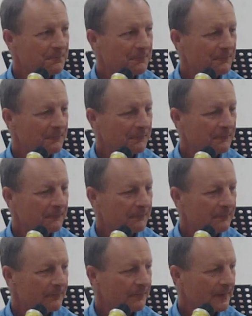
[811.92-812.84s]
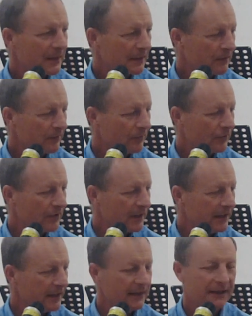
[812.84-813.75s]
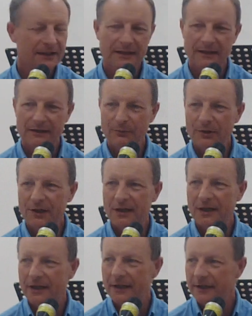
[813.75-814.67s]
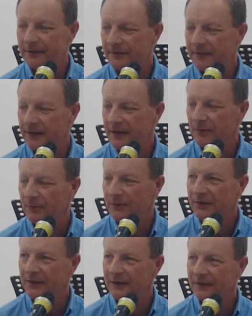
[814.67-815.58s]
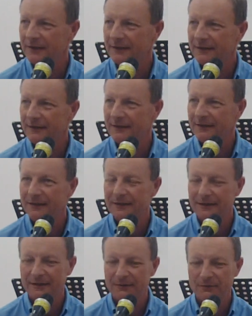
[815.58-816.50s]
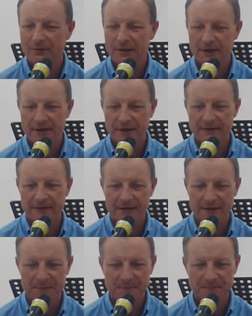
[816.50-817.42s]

Was he? What kind of king was he? What kind of king?